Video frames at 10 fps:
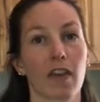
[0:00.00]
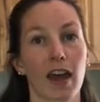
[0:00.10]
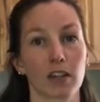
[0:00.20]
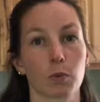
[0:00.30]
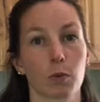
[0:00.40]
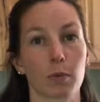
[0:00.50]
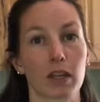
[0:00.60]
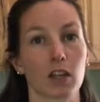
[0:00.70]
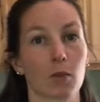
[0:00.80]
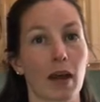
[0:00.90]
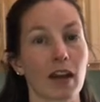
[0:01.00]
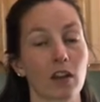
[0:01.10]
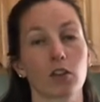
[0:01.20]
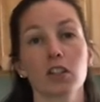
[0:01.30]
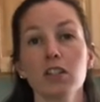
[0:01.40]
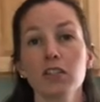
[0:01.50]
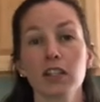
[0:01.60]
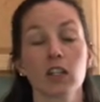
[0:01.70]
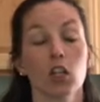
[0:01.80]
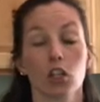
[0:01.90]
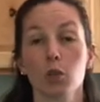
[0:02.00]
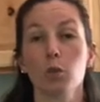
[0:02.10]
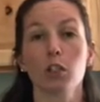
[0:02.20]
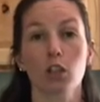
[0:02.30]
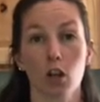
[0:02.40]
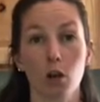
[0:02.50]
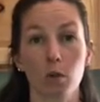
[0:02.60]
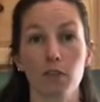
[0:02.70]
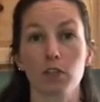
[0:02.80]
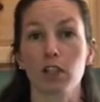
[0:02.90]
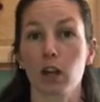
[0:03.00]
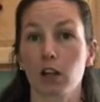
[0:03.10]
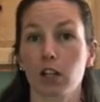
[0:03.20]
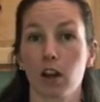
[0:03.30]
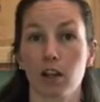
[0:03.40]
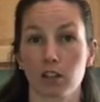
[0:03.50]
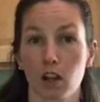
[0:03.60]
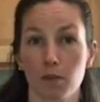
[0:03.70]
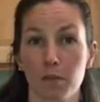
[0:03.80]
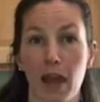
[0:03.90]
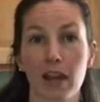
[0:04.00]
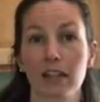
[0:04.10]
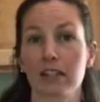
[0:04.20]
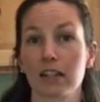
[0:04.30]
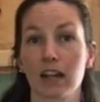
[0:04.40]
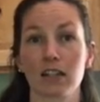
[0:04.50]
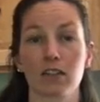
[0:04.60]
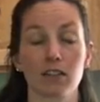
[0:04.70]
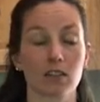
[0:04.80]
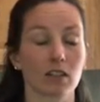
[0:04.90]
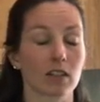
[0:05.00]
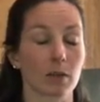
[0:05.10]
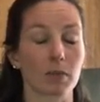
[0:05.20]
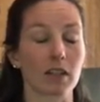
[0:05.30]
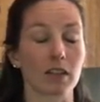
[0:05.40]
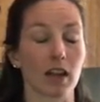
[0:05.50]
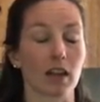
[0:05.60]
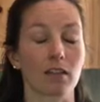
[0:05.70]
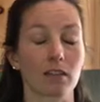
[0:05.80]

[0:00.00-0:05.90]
That is what will make it go bad. Now the good news is you will know if your sauerkraut has gone bad. It's not something that